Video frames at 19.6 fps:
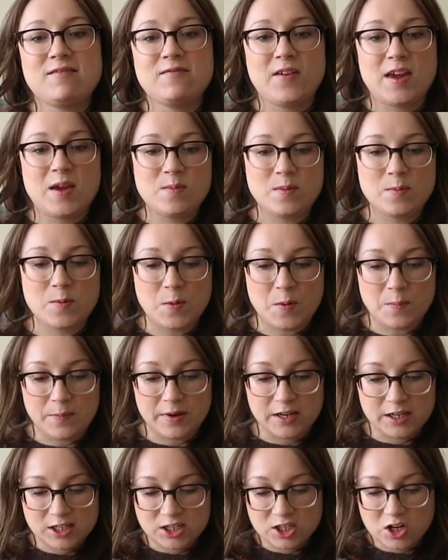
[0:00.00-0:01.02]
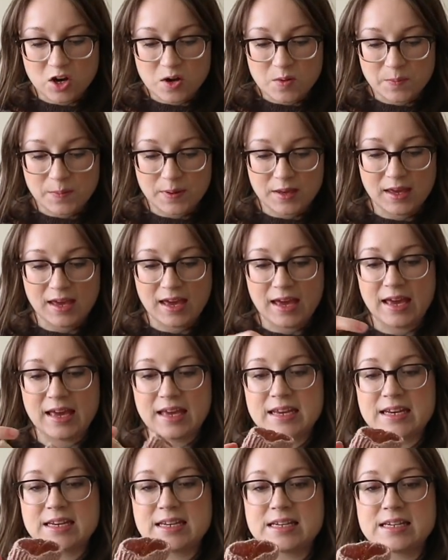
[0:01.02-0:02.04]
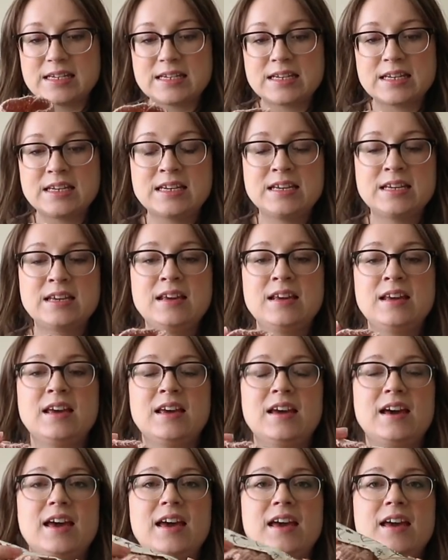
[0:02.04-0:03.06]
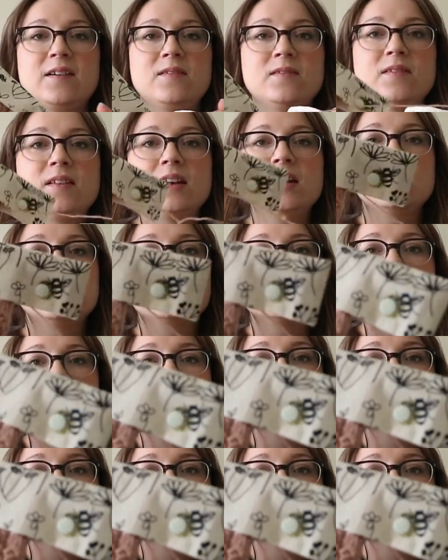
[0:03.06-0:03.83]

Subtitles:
are available in my shop. And I have a little